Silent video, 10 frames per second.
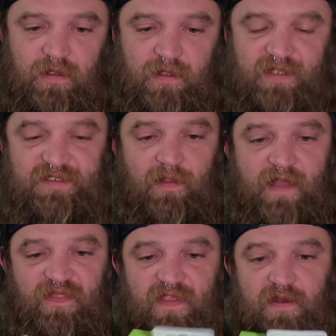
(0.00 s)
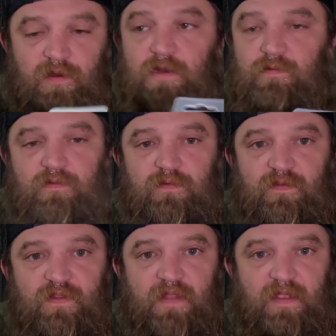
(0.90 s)
it's a lot thinner
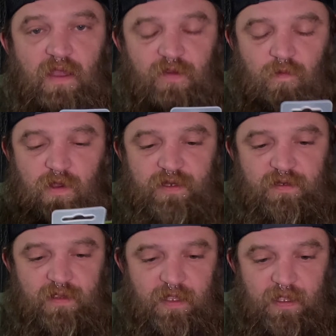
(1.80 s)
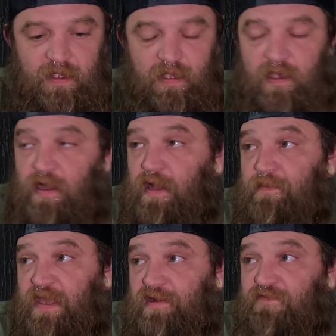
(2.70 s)
than the other one. Um,
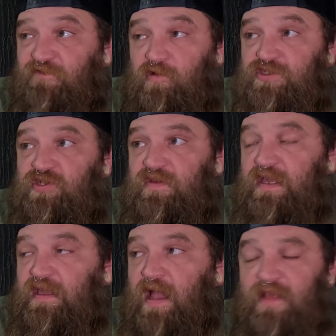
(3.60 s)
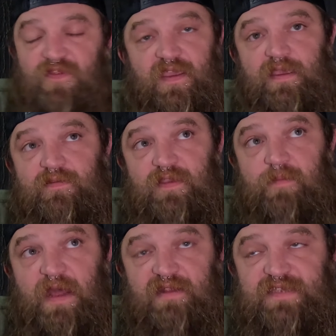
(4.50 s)
and unfortunately, I think the
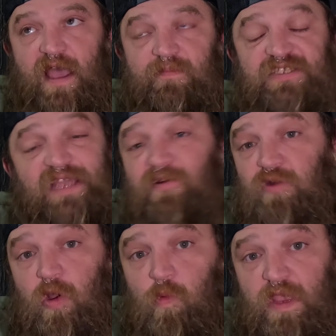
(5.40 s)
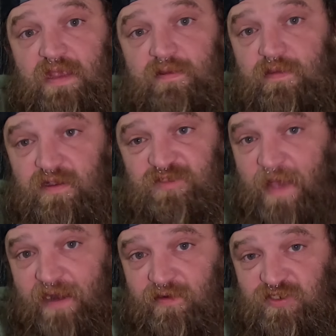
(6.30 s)
amount of time, because I don't know when those
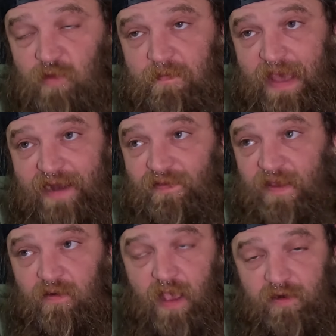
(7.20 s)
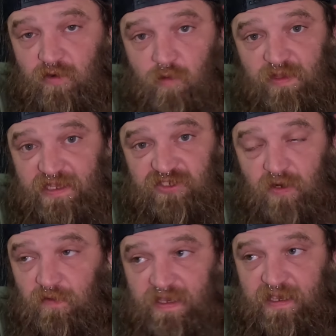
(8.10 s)
batteries went bad in there. I don't know when they
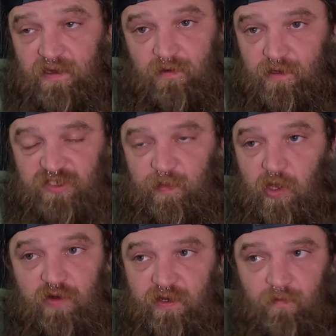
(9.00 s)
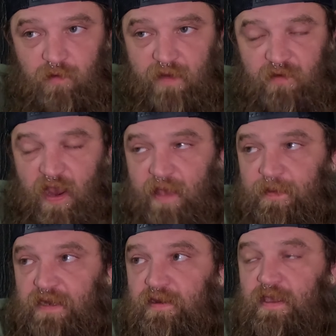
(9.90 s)
started leaking or exploded or whatever
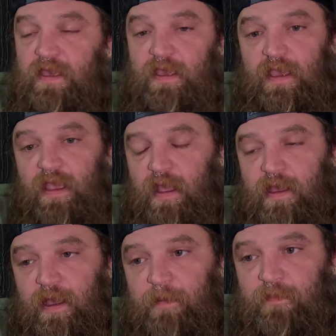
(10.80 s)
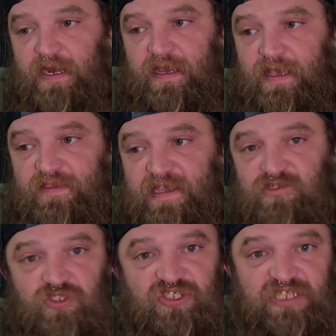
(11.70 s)
happened. Um, but I think it
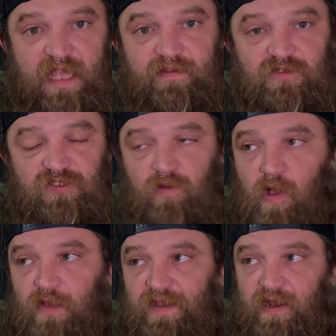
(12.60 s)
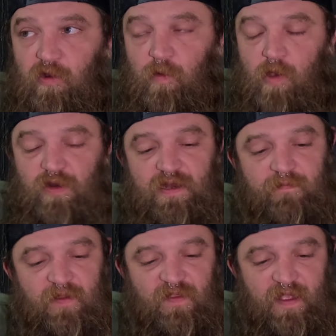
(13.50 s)
just sat in there so long that I corroded
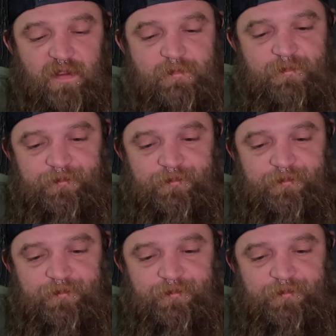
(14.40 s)
everything.